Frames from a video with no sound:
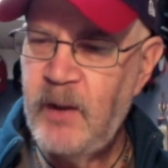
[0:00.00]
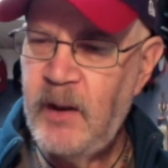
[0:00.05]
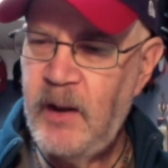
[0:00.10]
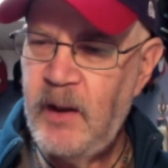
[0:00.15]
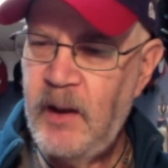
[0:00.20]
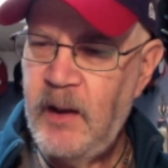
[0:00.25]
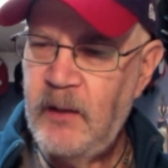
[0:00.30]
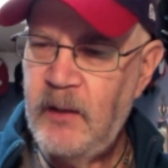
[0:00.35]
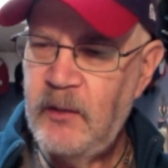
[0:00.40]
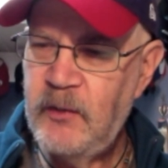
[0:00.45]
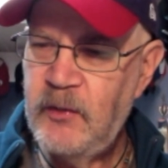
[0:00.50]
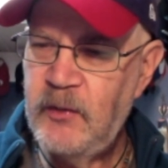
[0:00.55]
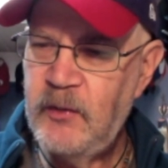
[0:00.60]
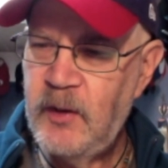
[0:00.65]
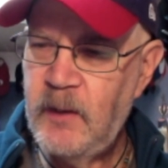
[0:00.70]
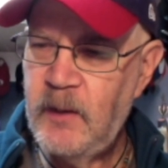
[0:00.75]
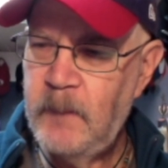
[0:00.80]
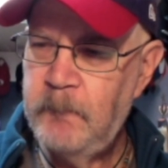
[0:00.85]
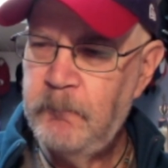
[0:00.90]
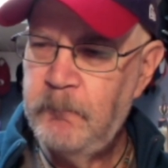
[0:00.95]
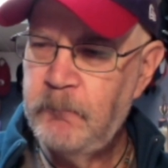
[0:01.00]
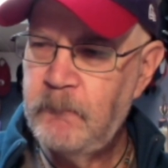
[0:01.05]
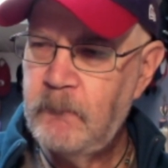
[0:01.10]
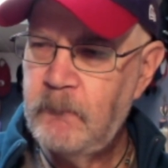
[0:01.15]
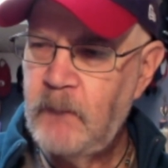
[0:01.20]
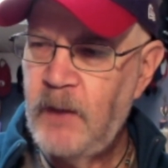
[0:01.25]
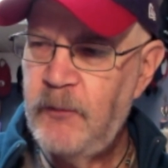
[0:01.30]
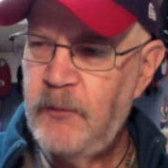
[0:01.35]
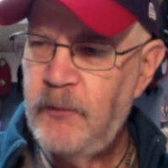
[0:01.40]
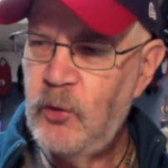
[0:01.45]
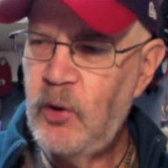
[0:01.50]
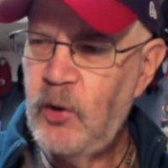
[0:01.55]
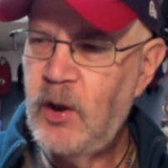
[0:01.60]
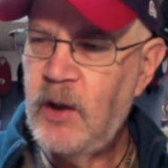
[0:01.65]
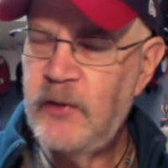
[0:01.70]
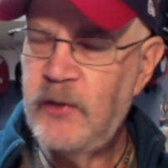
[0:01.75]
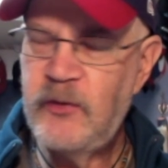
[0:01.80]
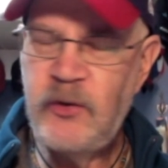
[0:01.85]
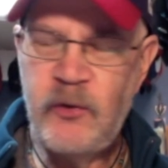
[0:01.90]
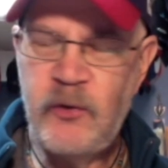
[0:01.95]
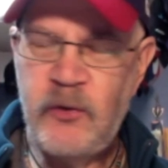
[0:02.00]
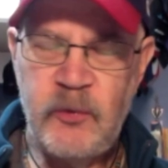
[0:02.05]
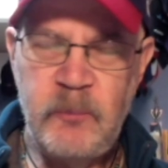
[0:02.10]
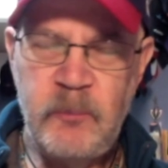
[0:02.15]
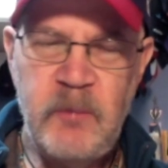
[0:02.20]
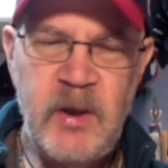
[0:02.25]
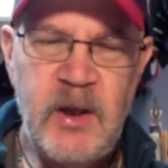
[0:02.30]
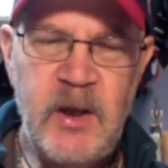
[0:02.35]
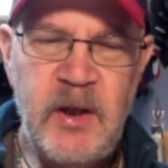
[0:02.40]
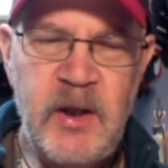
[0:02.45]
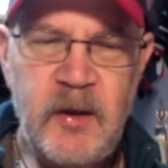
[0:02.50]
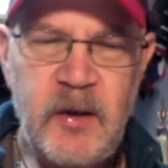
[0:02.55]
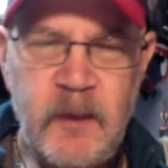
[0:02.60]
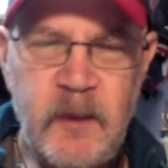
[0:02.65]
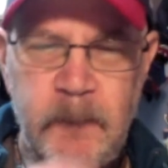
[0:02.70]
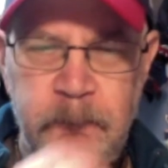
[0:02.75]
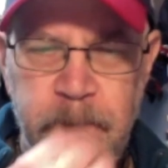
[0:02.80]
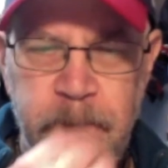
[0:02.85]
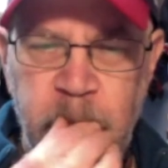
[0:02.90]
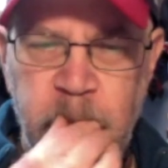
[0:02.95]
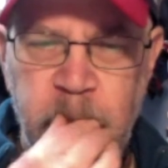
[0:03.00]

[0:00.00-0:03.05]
and if you look on social media,